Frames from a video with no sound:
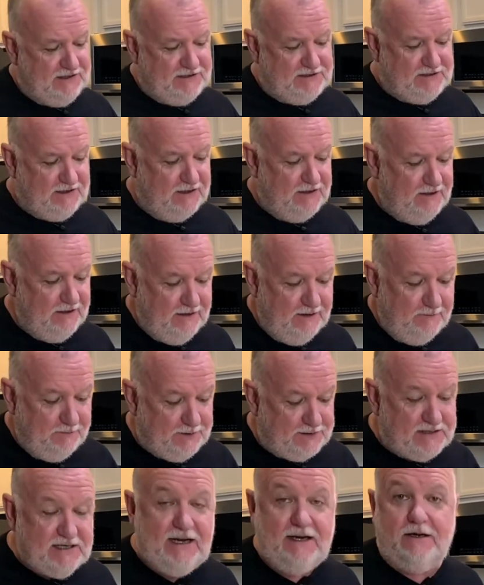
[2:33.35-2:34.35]
It's
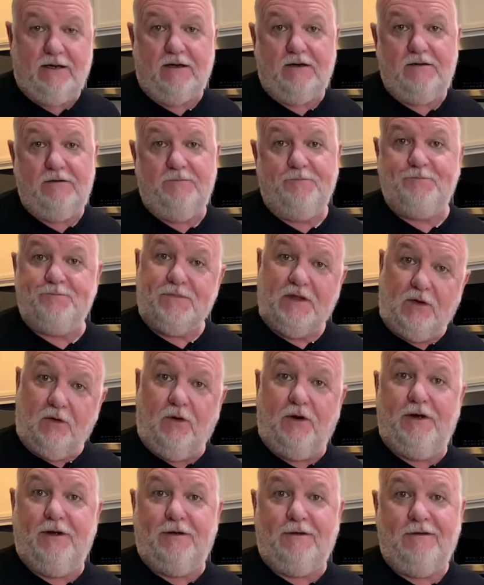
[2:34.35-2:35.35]
potato,
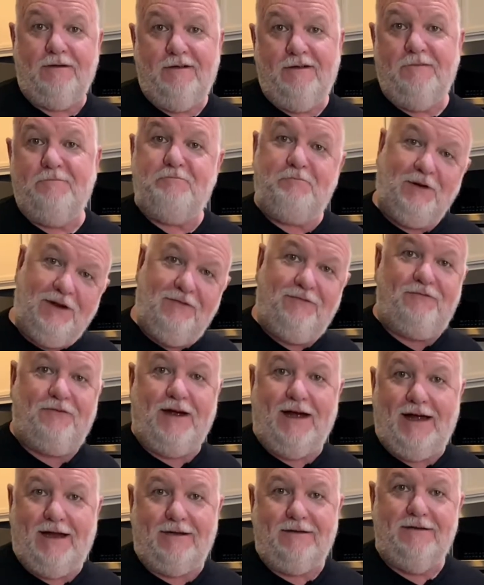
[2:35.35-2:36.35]
oil, beef
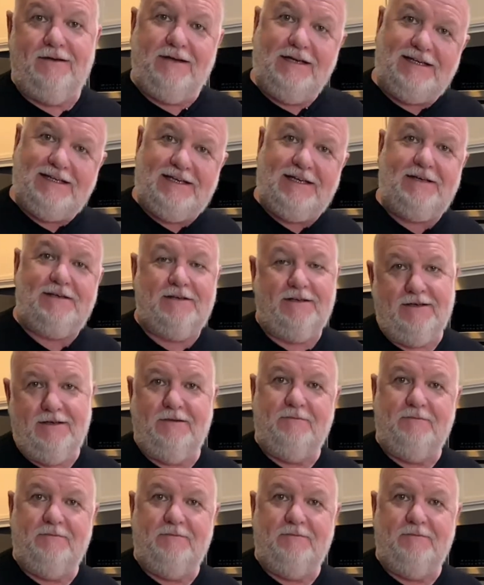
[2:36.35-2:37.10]
fat, heat,